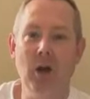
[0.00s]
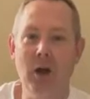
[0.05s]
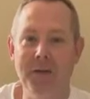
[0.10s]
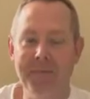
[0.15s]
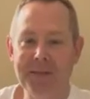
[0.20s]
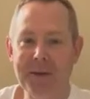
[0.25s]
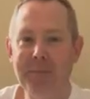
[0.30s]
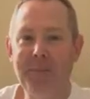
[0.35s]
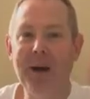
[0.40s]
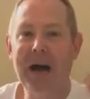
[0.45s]
it
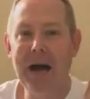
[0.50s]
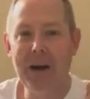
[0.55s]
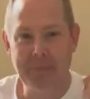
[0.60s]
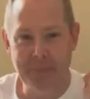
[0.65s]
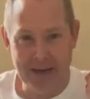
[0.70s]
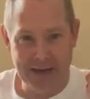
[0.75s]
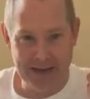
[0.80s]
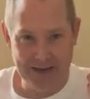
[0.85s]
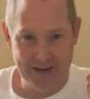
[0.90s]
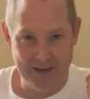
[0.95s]
the
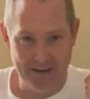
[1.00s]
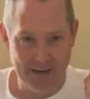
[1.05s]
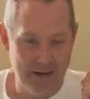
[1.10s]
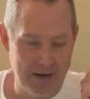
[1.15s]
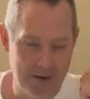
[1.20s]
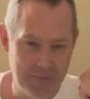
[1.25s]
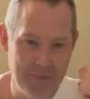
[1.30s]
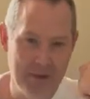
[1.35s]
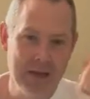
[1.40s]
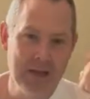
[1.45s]
Popeye
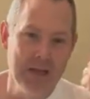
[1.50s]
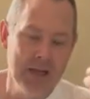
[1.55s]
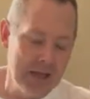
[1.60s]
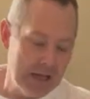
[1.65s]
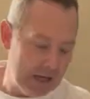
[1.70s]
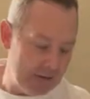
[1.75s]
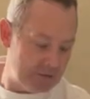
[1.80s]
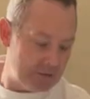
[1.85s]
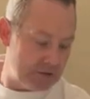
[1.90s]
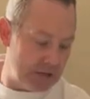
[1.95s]
arm.
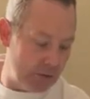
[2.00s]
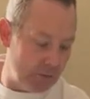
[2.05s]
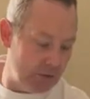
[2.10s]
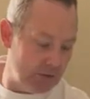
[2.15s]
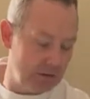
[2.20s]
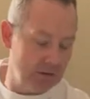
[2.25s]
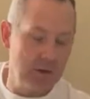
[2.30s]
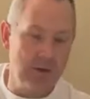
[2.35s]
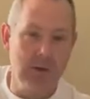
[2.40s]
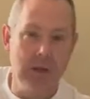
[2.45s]
If
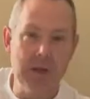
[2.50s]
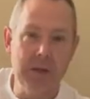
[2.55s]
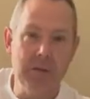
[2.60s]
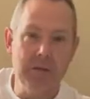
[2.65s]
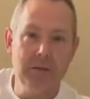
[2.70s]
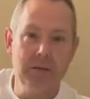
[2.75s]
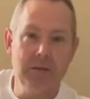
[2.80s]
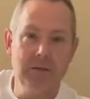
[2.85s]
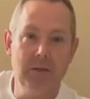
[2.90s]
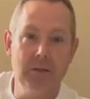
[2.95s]
someone
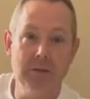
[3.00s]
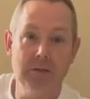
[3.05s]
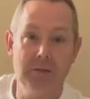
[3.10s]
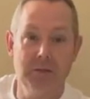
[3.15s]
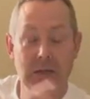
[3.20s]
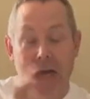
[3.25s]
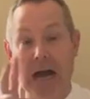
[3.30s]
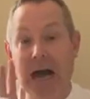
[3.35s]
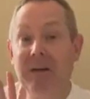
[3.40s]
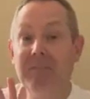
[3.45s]
literally, there's
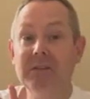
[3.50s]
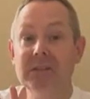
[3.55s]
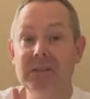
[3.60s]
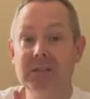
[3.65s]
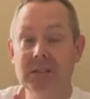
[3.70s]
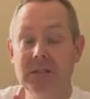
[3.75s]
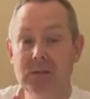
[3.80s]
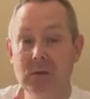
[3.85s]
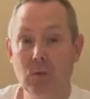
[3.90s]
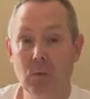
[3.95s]

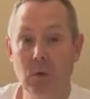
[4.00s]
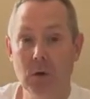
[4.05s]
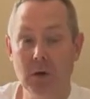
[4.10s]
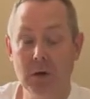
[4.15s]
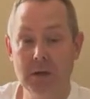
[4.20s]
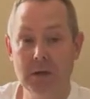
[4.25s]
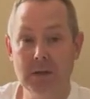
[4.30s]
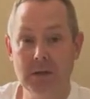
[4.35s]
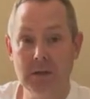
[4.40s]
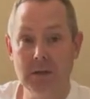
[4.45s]
obviously the
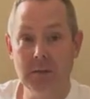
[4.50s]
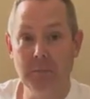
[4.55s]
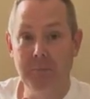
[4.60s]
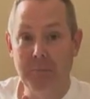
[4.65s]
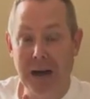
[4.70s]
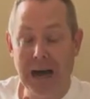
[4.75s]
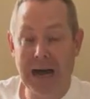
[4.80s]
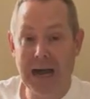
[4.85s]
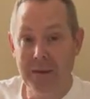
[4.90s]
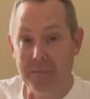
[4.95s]
word
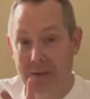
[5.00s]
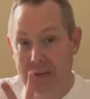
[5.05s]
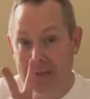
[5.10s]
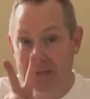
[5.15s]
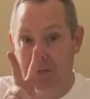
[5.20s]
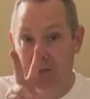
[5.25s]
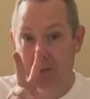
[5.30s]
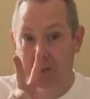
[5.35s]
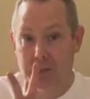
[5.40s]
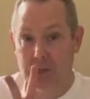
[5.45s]
bi
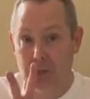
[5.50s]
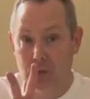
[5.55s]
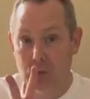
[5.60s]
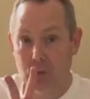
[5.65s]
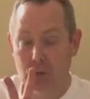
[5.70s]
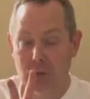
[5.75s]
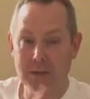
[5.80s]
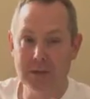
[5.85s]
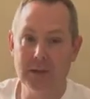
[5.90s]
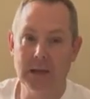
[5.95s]
means
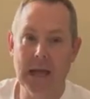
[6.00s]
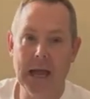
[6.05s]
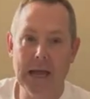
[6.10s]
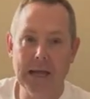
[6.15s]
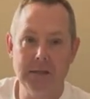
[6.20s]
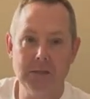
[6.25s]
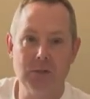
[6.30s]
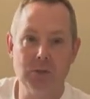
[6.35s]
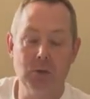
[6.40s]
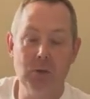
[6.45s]
two in
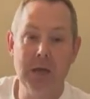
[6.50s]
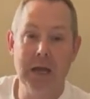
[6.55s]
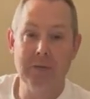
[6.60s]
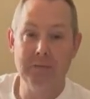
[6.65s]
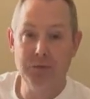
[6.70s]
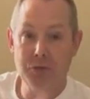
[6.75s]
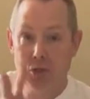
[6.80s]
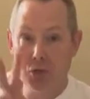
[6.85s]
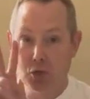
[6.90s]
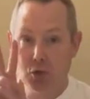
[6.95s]
Latin. You
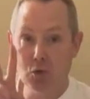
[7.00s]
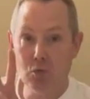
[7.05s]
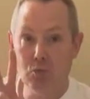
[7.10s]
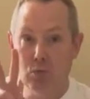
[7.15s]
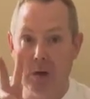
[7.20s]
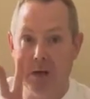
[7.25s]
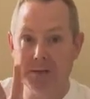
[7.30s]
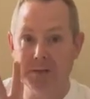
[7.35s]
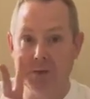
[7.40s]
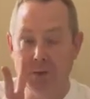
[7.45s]
have two
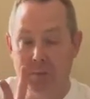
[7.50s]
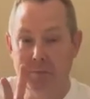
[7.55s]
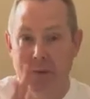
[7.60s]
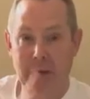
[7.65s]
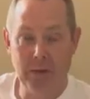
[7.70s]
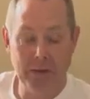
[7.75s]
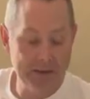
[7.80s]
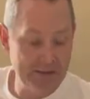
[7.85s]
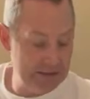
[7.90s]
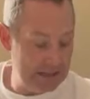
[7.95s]
muscle
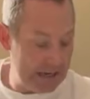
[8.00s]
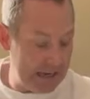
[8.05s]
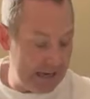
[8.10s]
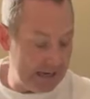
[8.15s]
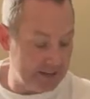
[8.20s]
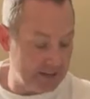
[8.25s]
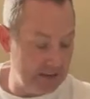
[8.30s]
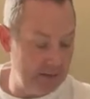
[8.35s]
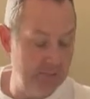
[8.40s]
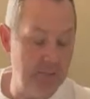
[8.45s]
bellies that
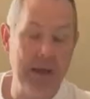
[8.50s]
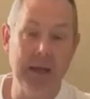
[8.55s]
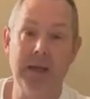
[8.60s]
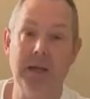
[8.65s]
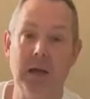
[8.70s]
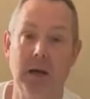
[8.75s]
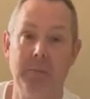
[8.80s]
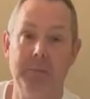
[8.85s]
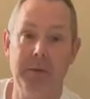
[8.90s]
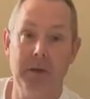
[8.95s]
actually make
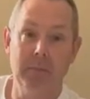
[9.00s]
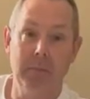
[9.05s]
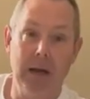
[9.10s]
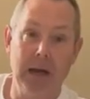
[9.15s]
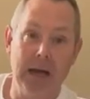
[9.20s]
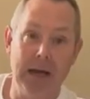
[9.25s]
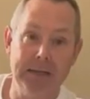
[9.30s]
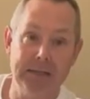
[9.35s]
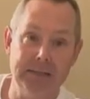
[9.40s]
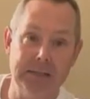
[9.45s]
up your
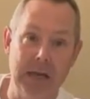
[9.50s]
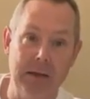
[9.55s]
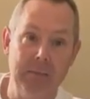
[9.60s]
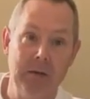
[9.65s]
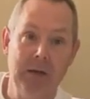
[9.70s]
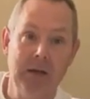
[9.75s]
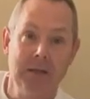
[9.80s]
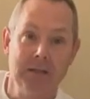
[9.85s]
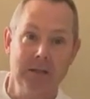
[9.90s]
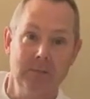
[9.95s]
bicep.
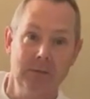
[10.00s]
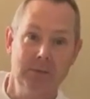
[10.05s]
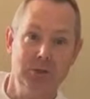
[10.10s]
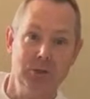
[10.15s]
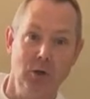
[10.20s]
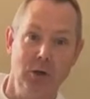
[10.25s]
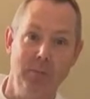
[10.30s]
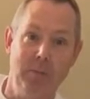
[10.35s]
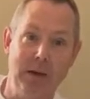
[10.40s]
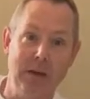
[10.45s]
I'm going to
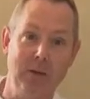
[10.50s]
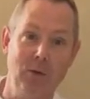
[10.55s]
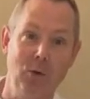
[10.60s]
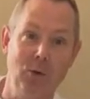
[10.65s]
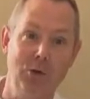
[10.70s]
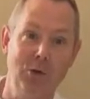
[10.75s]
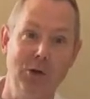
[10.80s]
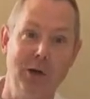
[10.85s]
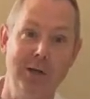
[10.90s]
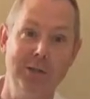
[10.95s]
show you my little
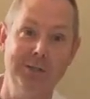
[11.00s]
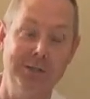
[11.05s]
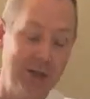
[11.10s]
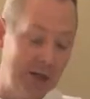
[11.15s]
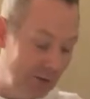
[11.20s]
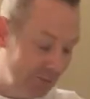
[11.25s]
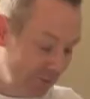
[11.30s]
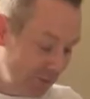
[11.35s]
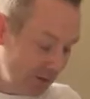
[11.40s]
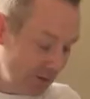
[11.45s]
guns
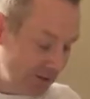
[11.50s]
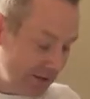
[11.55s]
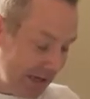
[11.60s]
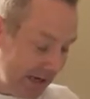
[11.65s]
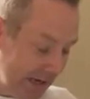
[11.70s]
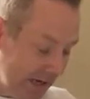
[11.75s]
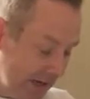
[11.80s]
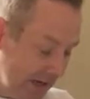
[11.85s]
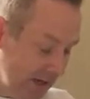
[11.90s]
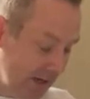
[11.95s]
here for a
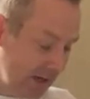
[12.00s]
second.